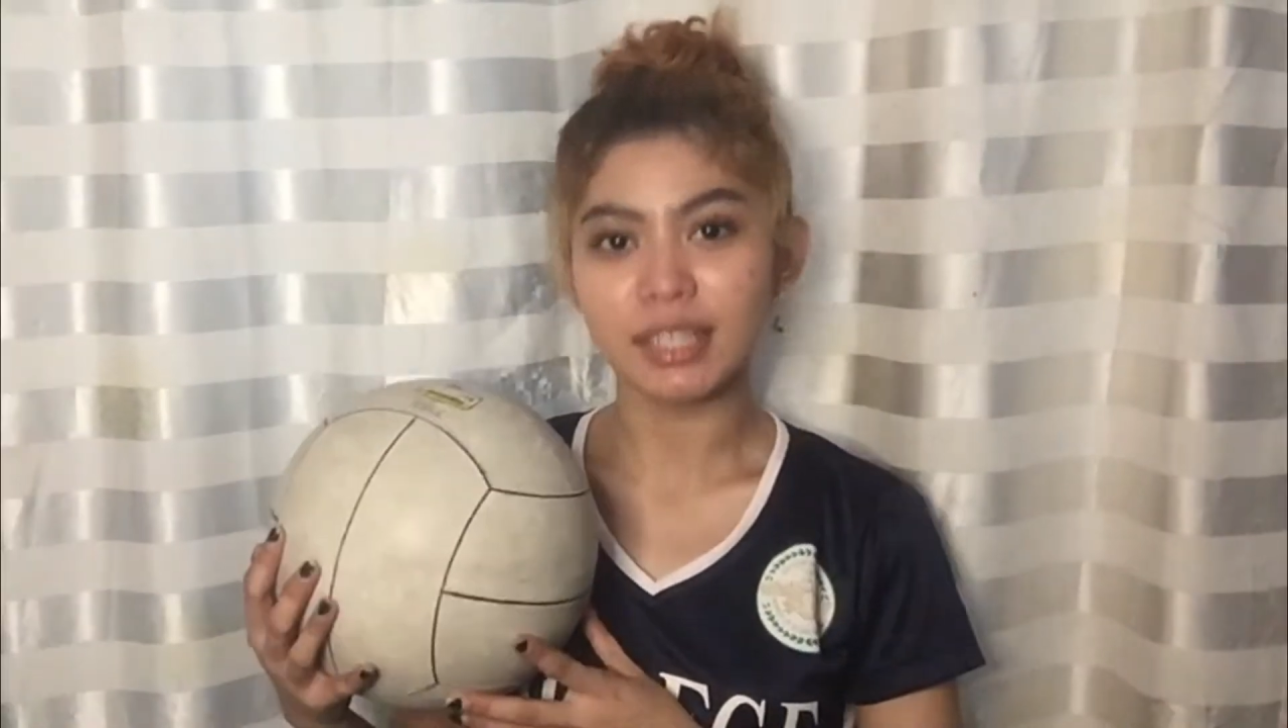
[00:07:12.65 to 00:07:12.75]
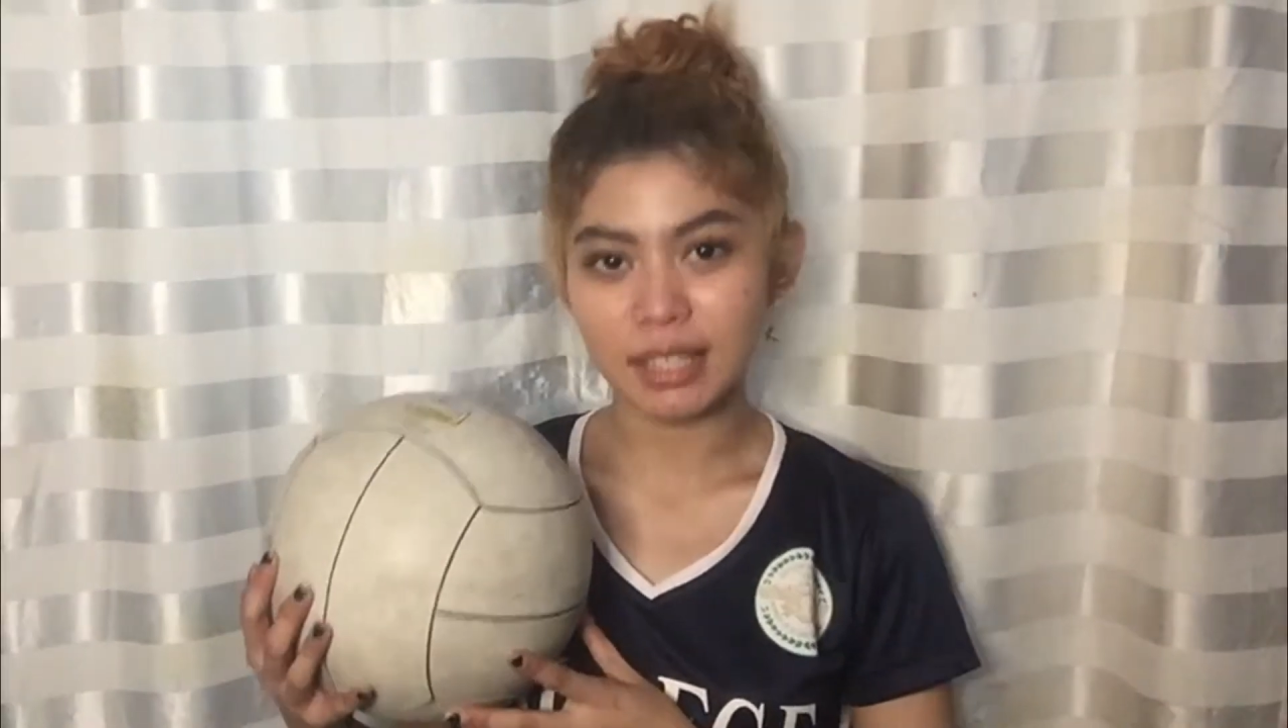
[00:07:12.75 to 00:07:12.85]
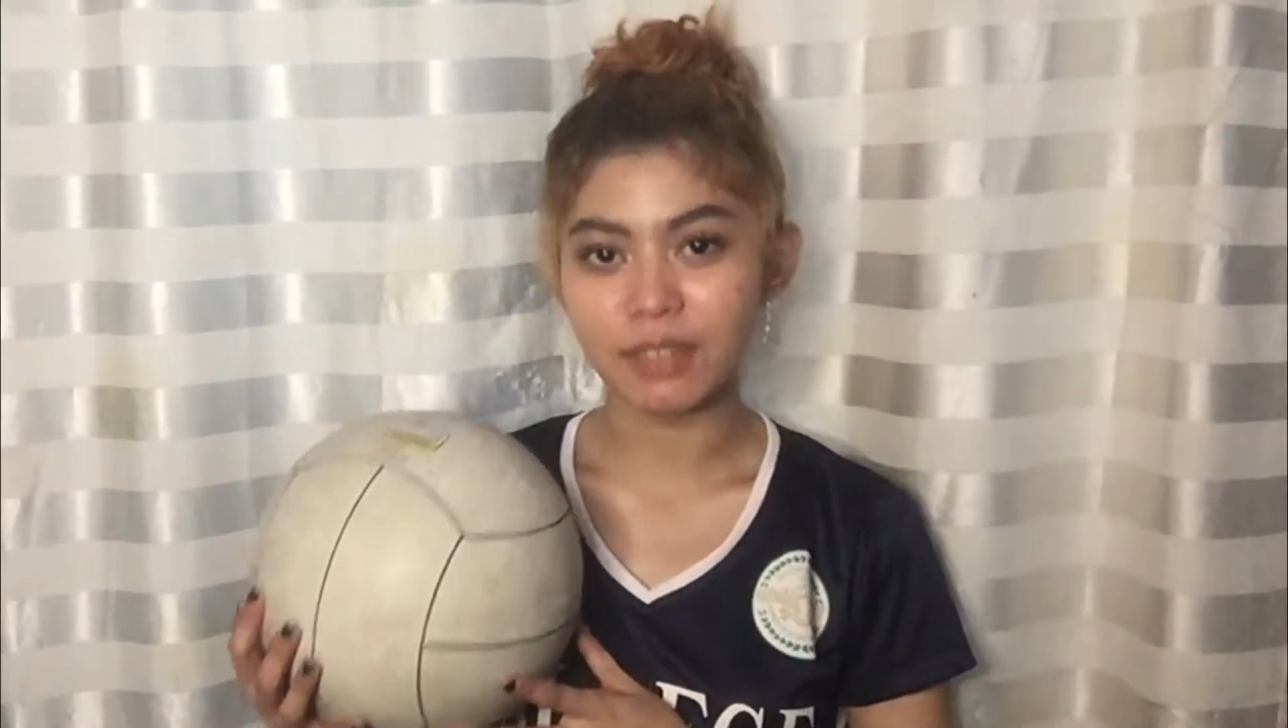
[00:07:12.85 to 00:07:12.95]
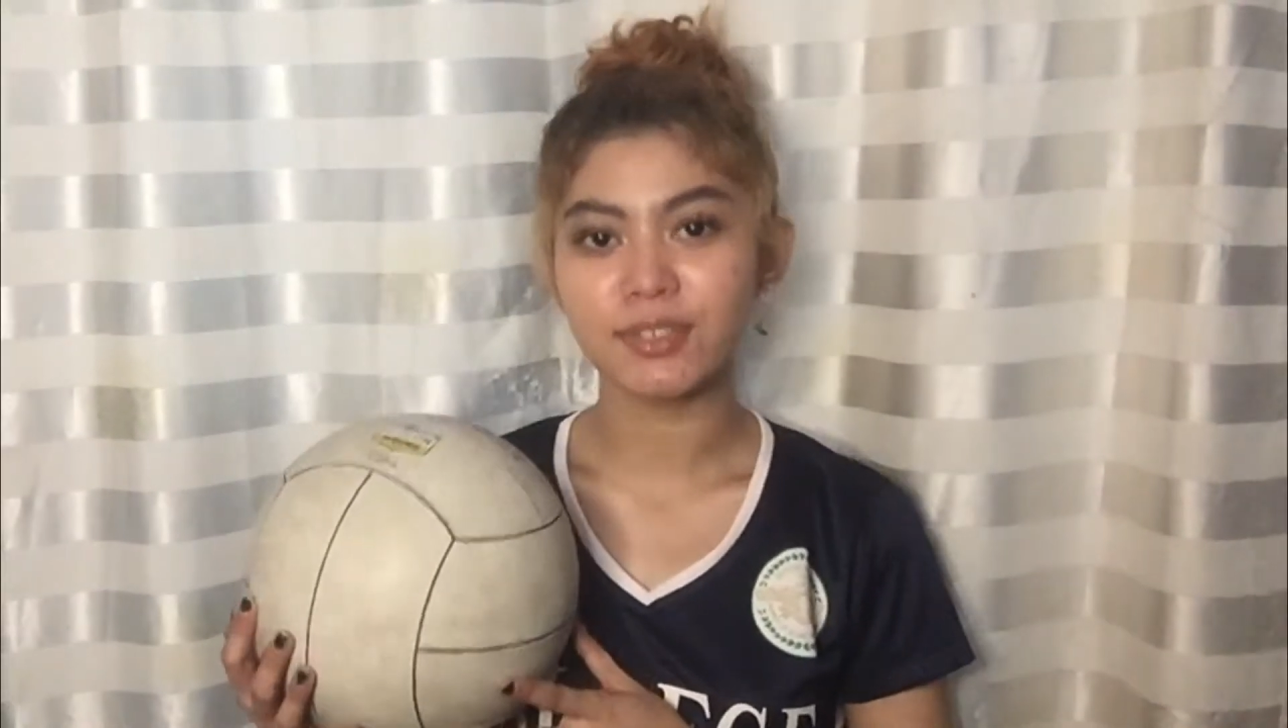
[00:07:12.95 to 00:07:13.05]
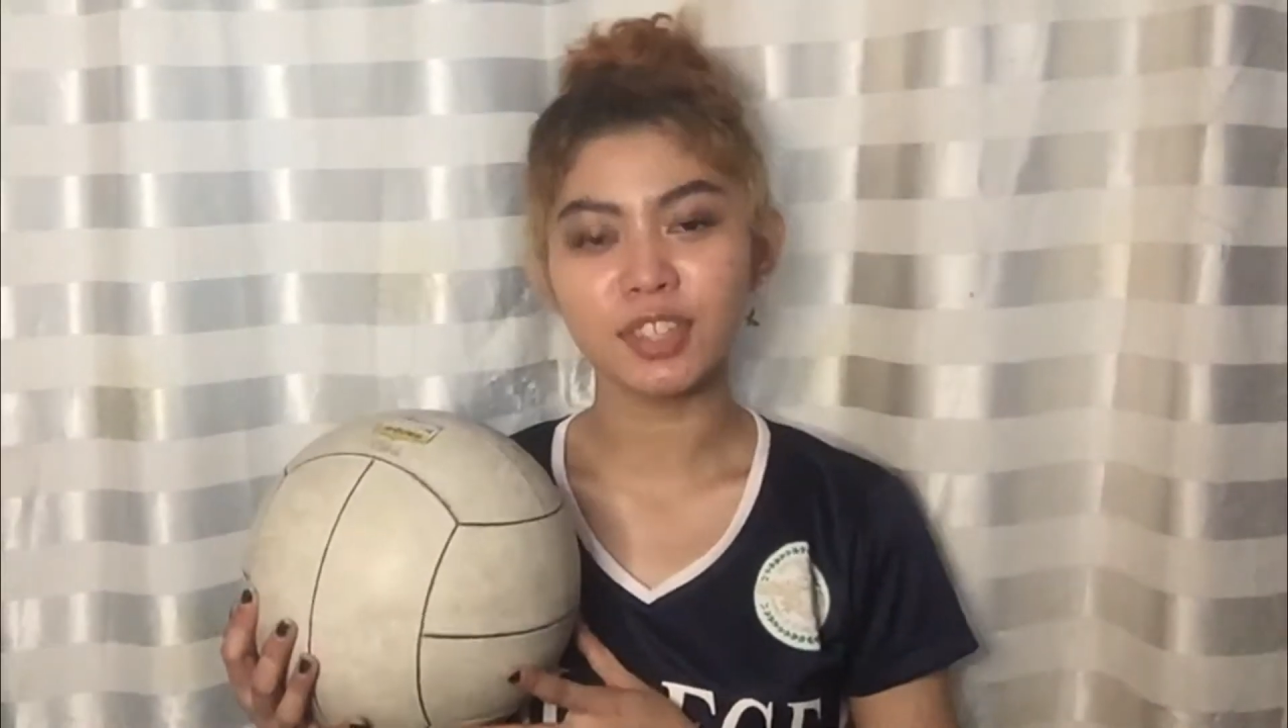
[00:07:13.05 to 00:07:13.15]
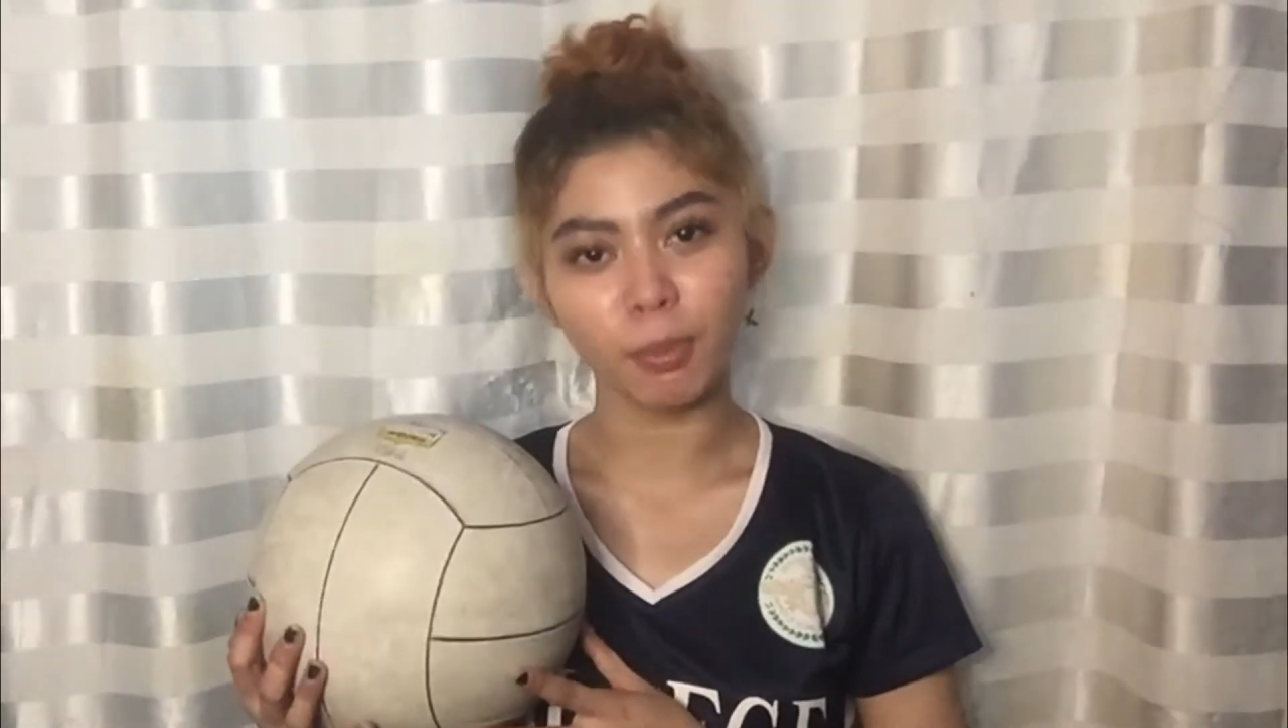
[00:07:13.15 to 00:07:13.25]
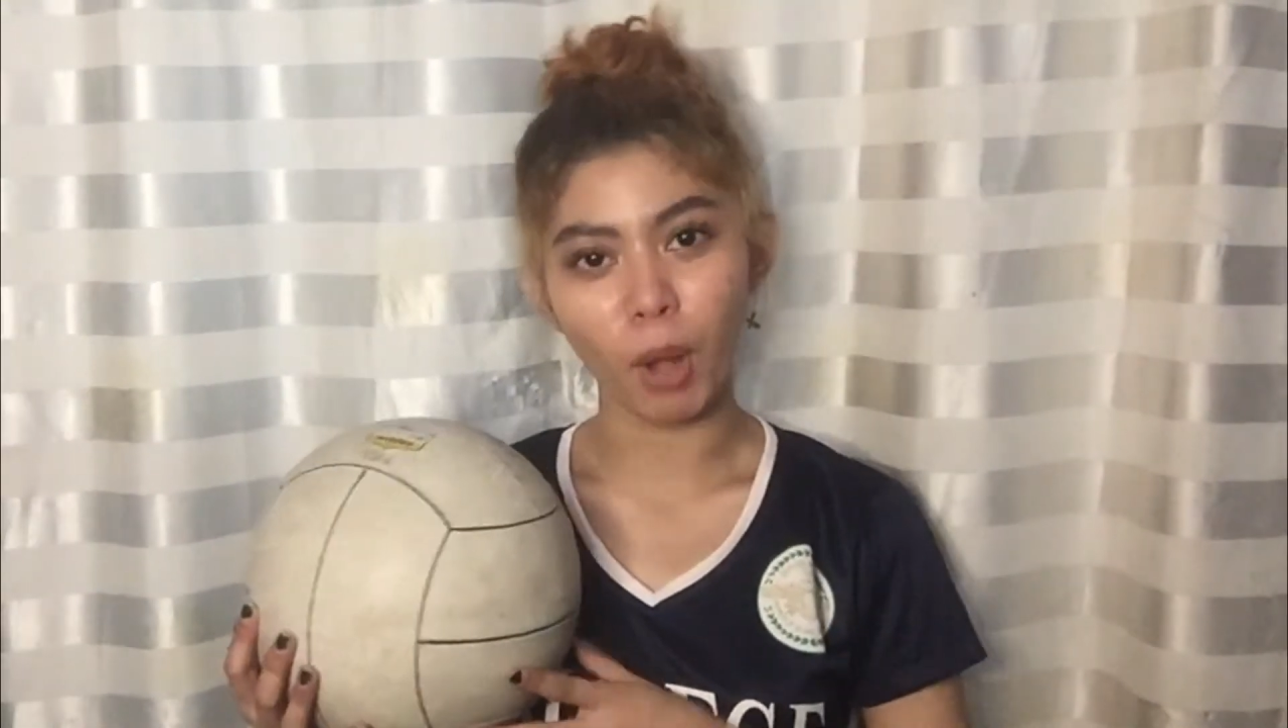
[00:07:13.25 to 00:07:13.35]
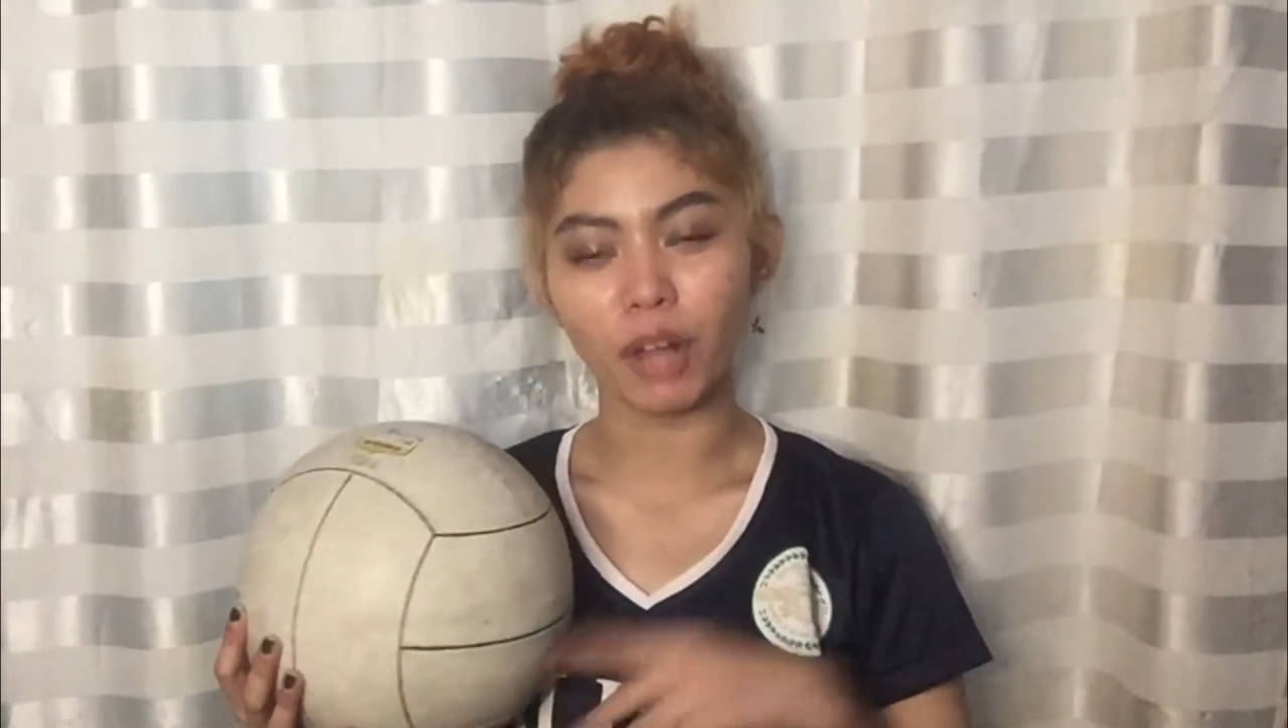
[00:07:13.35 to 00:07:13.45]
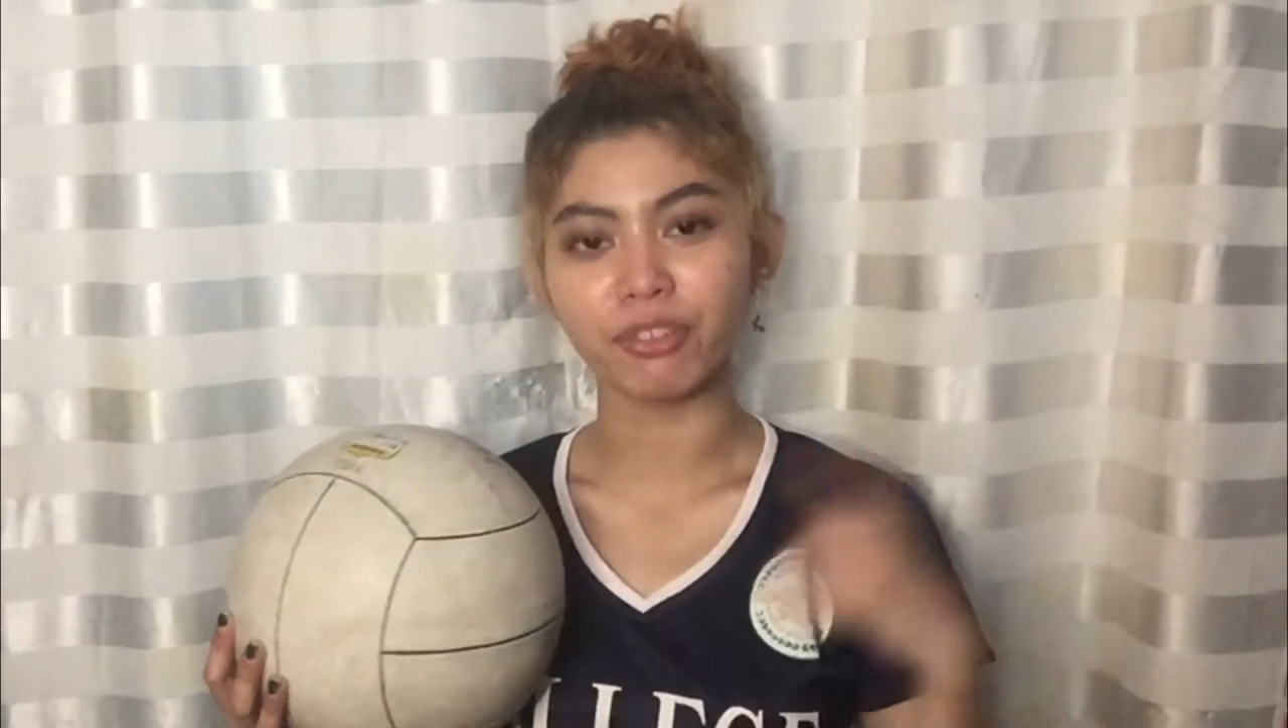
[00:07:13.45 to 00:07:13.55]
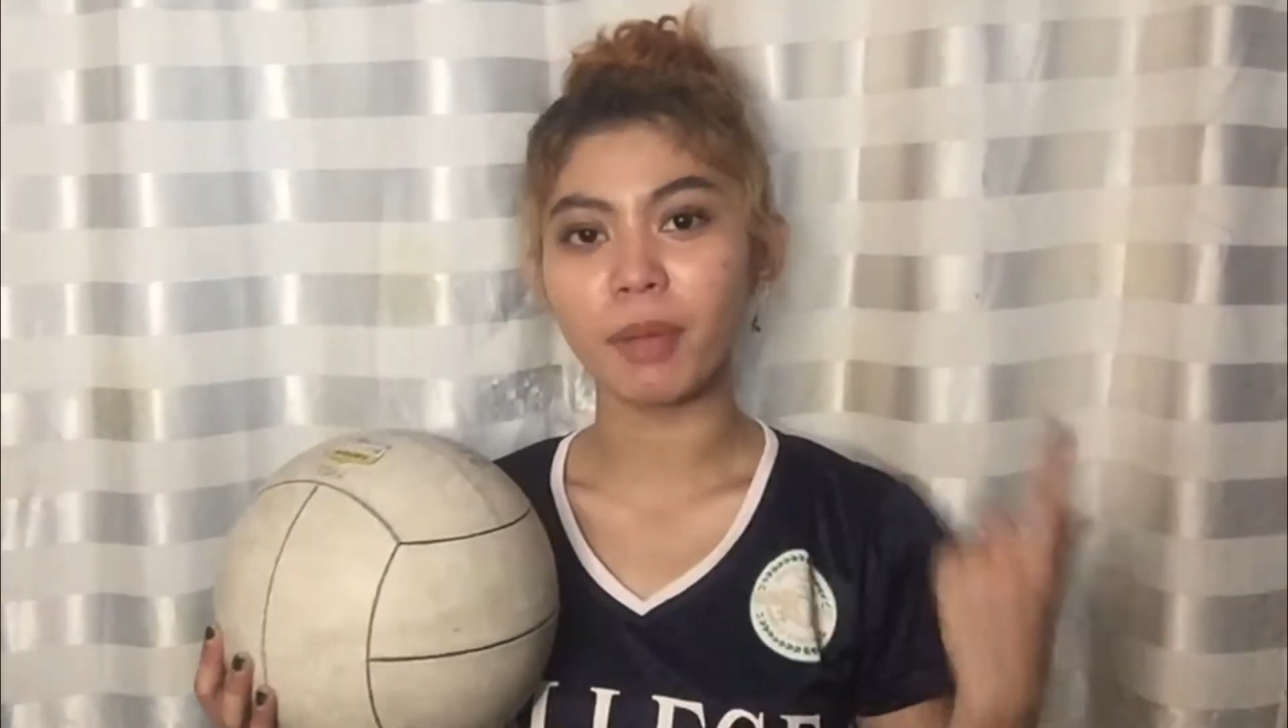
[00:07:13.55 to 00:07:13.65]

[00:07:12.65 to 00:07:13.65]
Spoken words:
receives the ball